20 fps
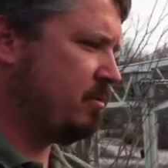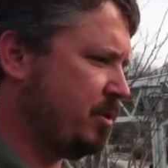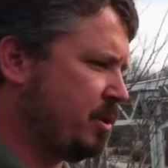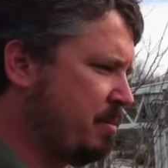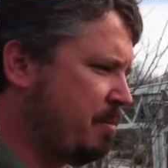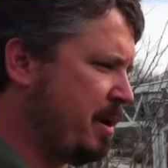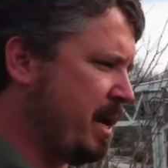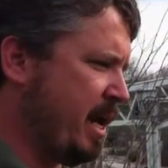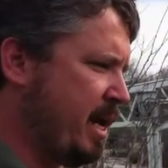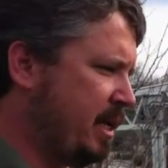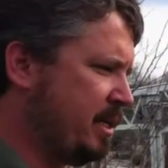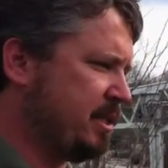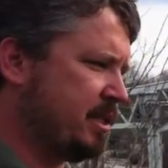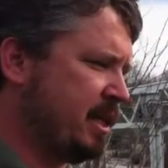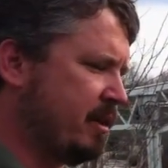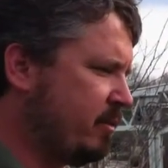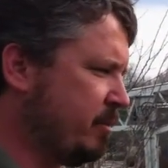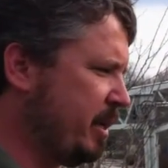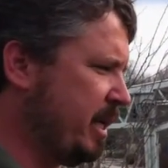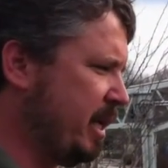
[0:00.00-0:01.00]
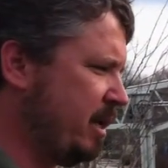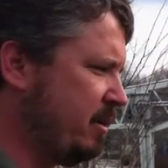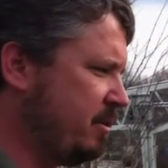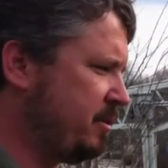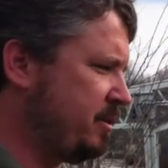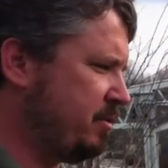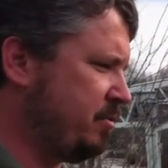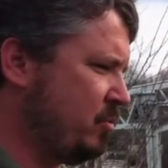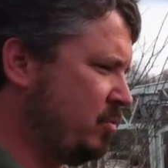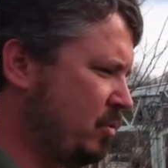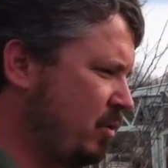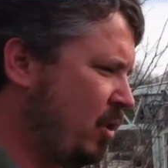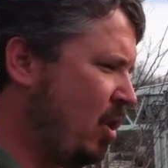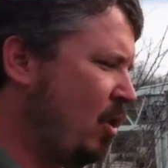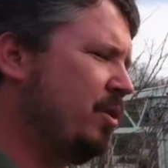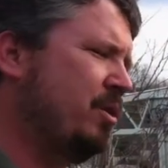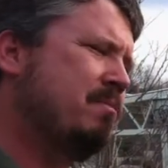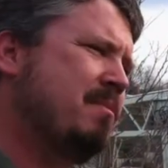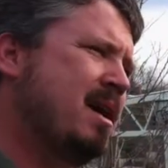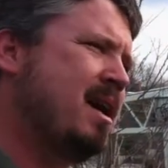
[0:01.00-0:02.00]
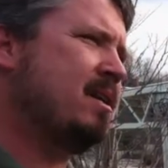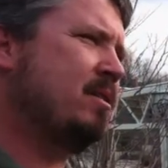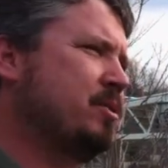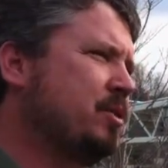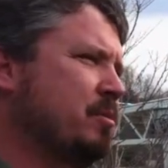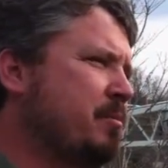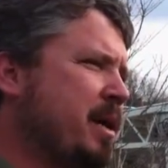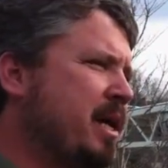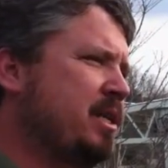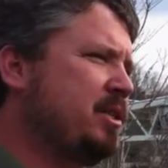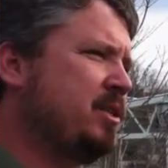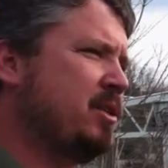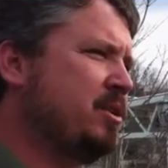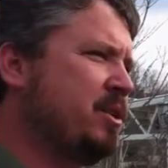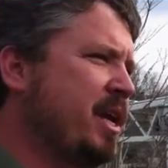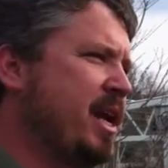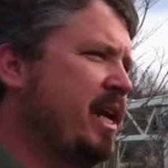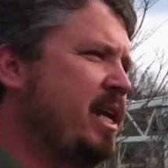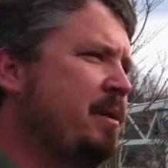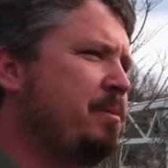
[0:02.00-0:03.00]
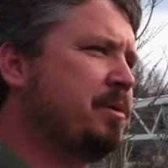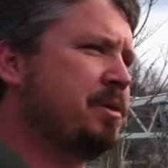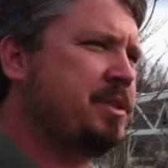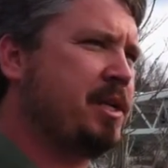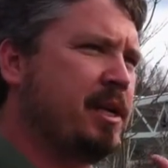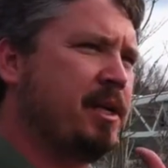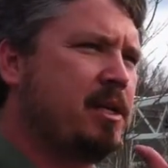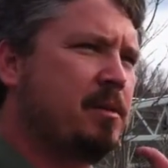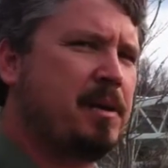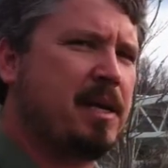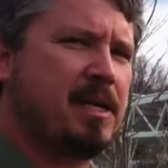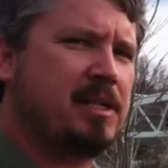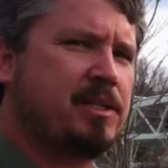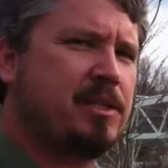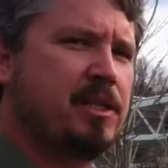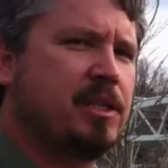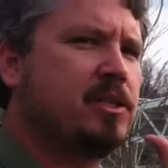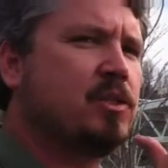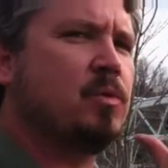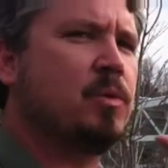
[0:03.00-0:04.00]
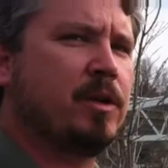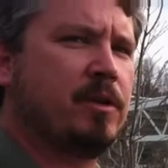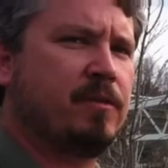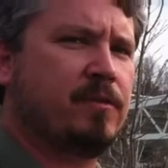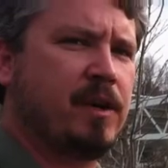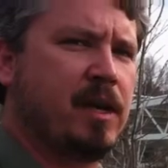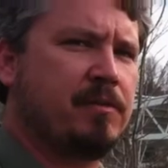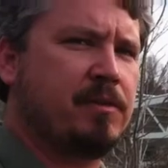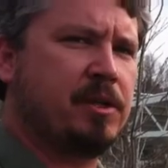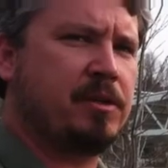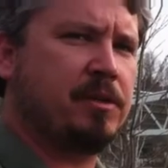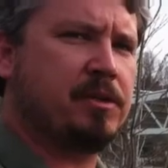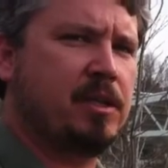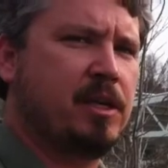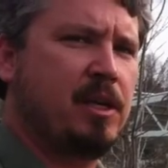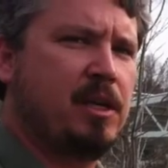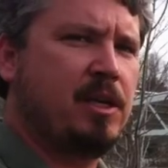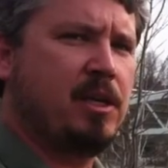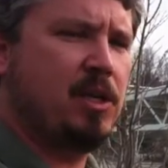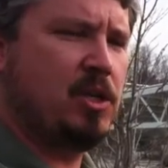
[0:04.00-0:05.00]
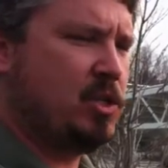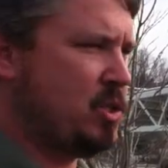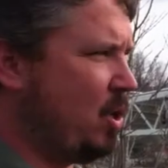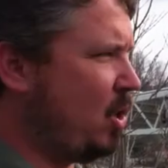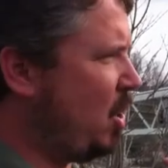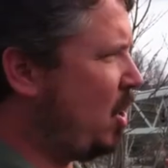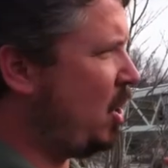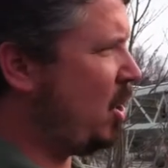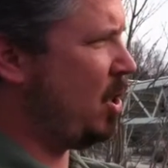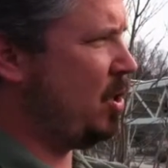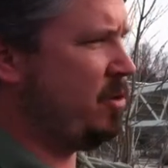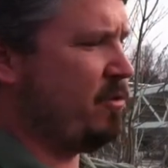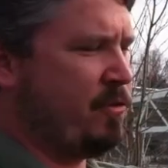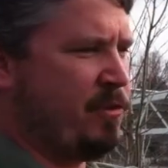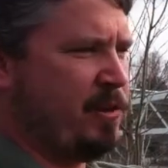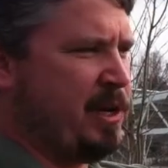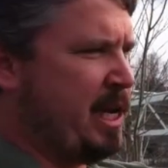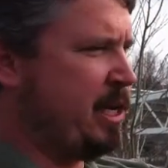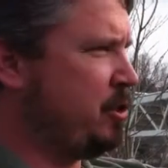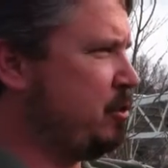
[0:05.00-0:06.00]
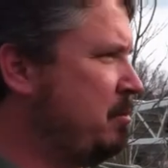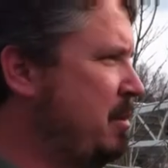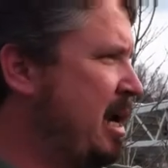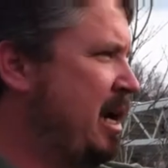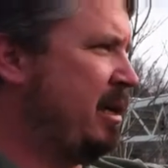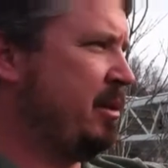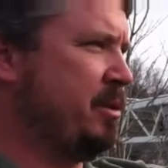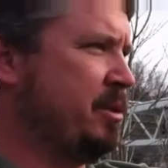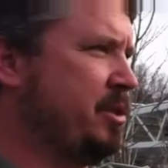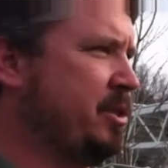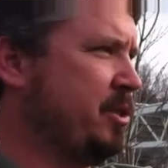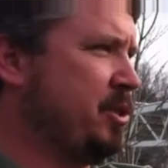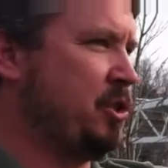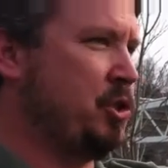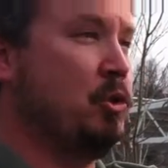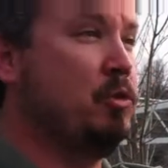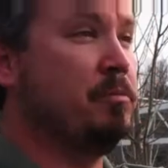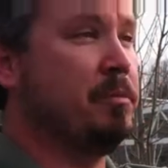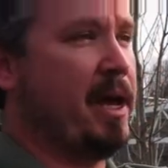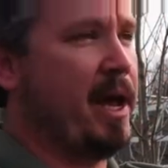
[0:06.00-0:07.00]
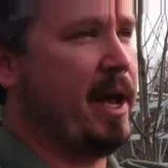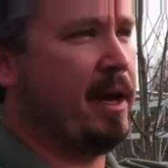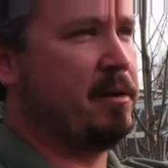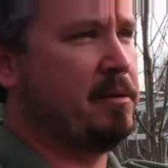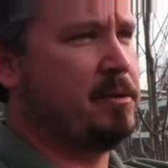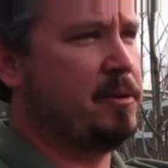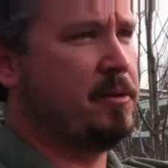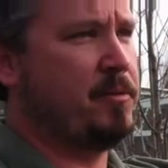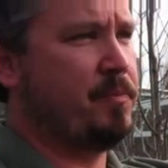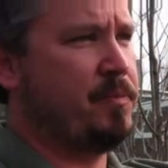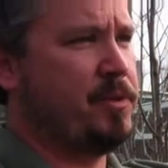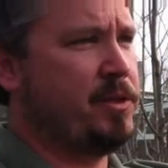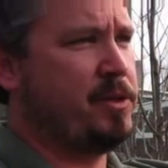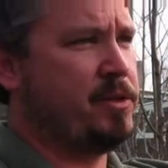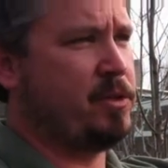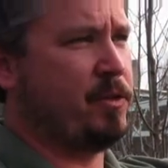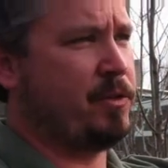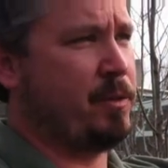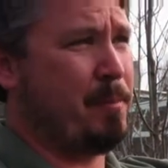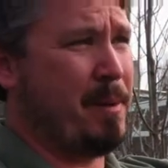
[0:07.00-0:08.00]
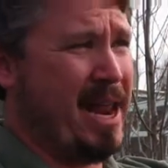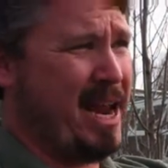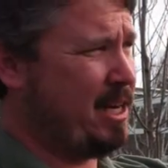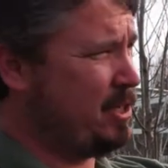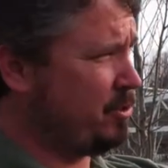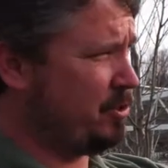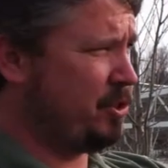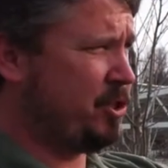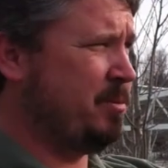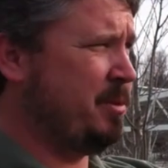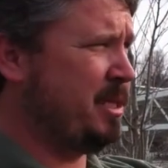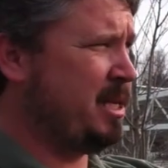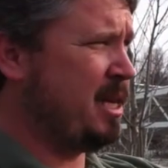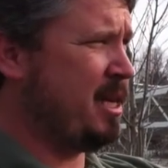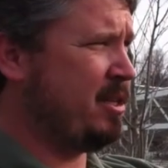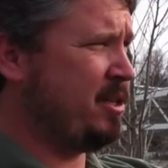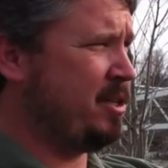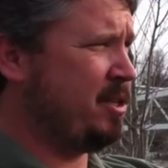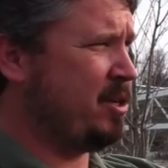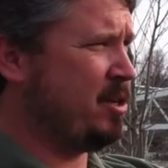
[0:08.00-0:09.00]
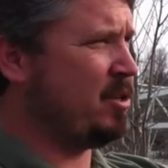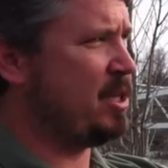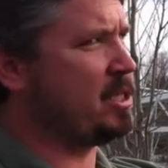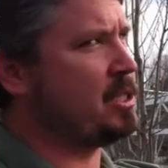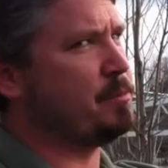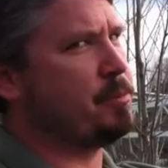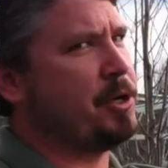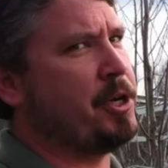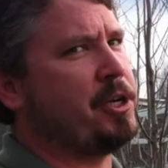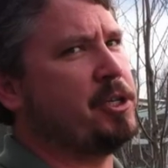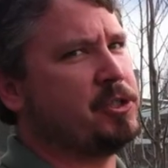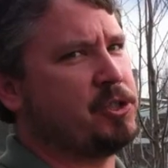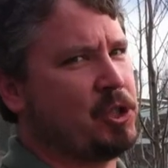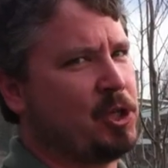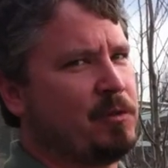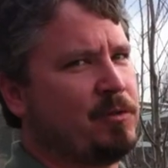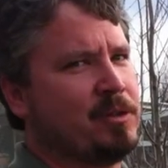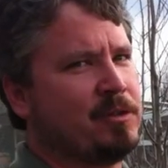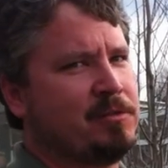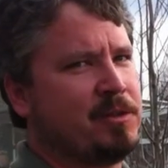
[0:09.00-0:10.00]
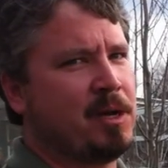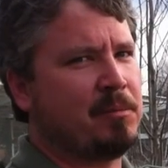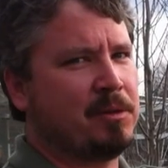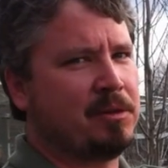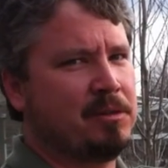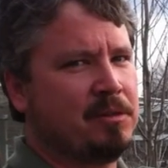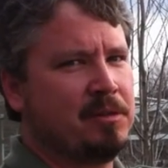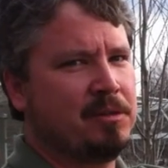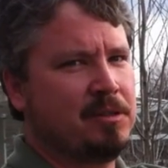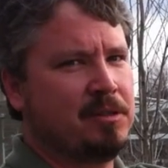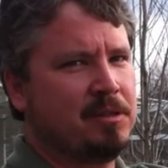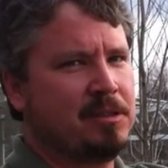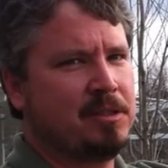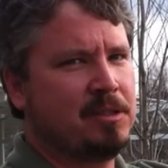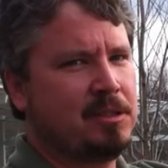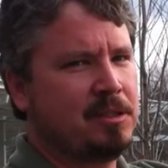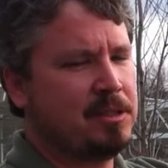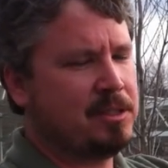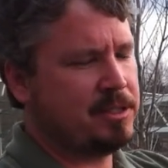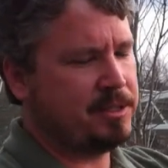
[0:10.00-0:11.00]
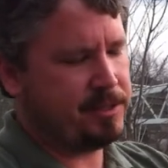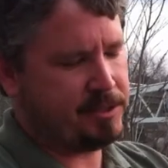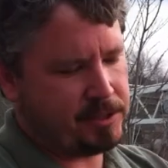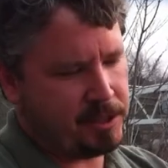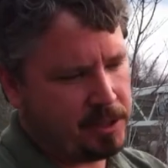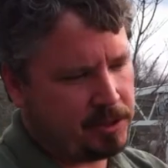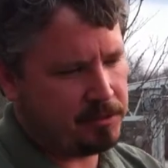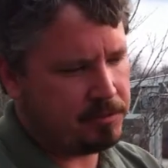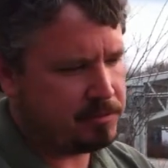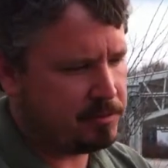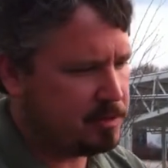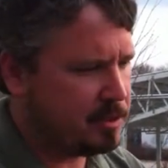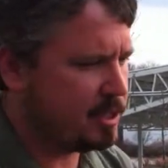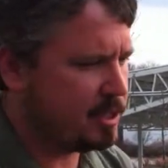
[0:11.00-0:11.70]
with the banks and everybody else, all their models are based on 80% capacity at 25 years. So all the financial modelers assume that. So if the banks are assuming that, you know that's a pretty conservative number. So